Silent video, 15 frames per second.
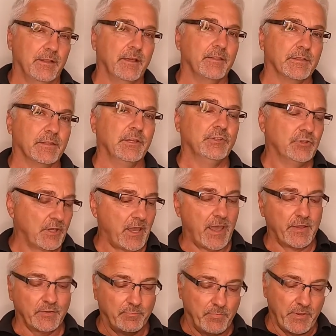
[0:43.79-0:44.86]
Now, the teaching
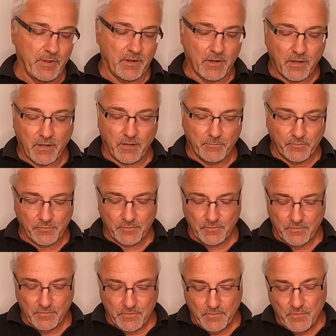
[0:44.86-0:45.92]
aspect comes